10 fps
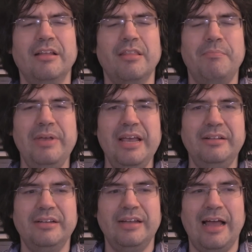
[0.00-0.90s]
The bee
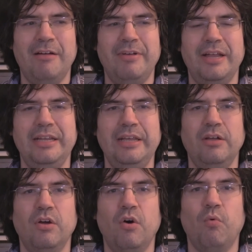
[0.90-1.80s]
didn't have
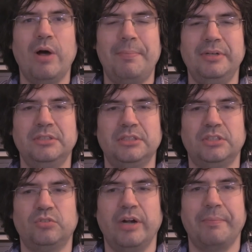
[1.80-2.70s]
any weapons to
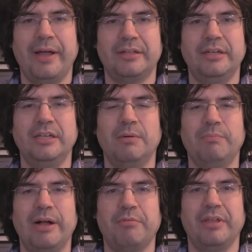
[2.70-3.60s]
strike back, didn't come
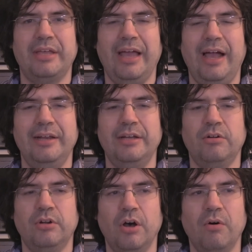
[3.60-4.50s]
back with a
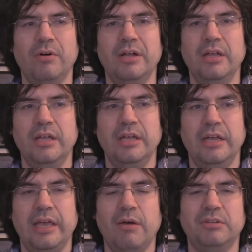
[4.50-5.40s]
cannon, no.
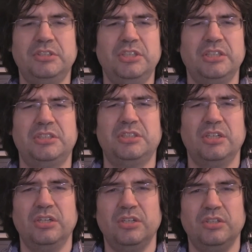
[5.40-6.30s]
It was just
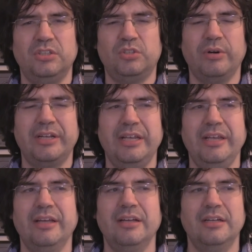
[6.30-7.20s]

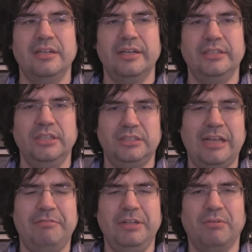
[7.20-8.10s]
tricky. It just
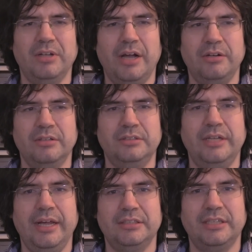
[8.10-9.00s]
heavily relied on
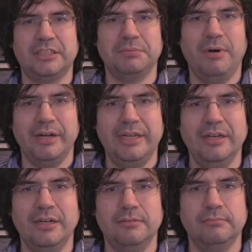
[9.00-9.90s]
Deus Ex
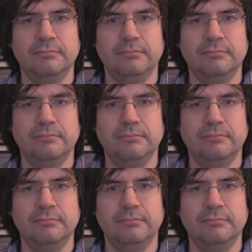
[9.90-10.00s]
Machina.